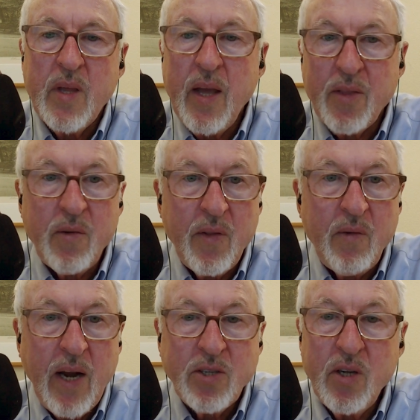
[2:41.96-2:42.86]
Yeah,
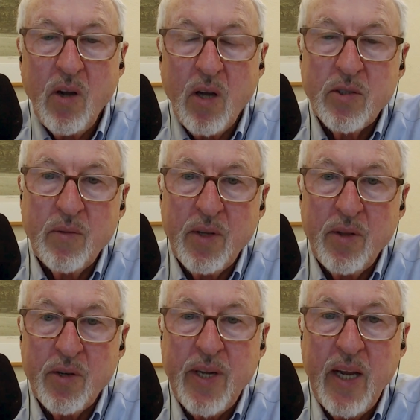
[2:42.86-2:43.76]
they're actually also
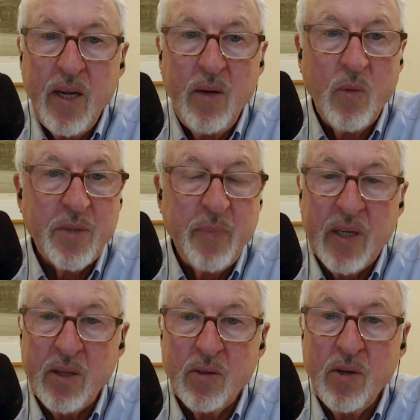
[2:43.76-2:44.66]
they're taking what's
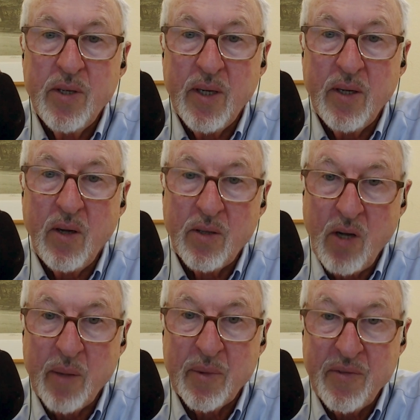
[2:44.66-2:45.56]
been learned in
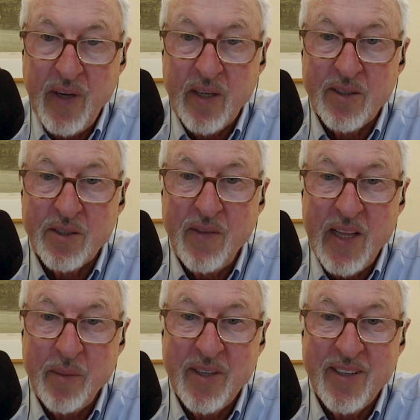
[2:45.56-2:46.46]
autonomous vehicle
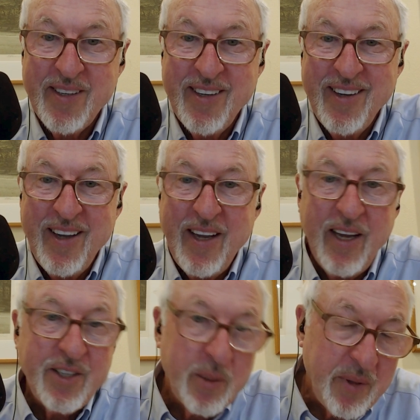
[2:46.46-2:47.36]
development
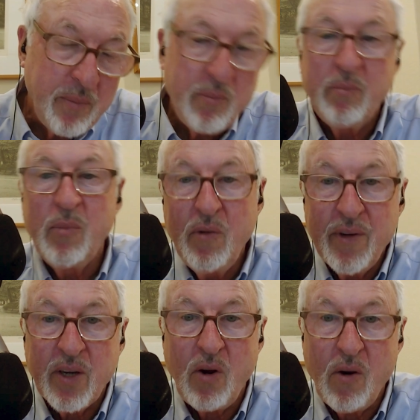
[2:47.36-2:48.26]
and simply
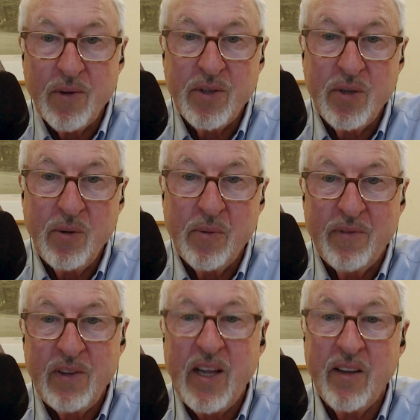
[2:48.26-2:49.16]
moving it over to
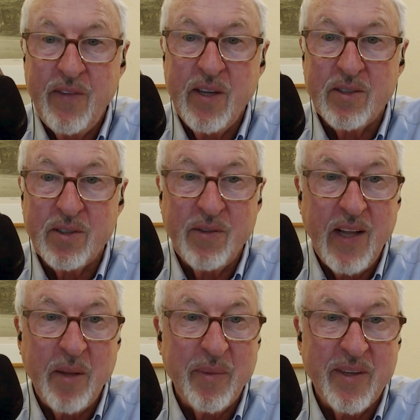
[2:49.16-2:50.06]
flying vehicle
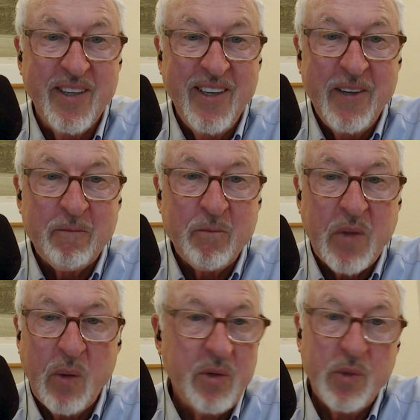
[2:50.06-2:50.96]
development,
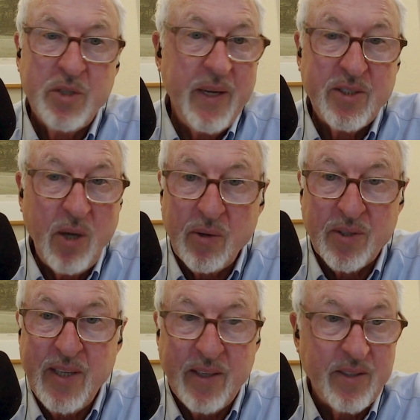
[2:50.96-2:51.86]
which makes total
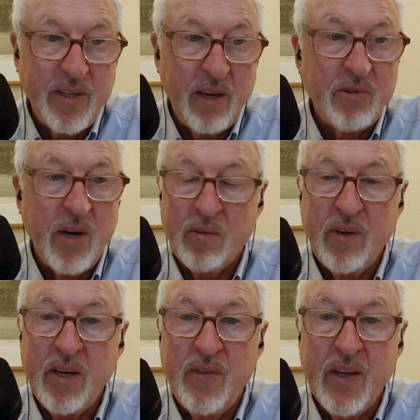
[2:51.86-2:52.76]
sense instead of trying to
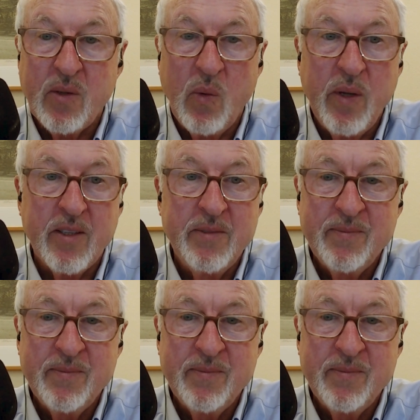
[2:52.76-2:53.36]
reinvent the wheel.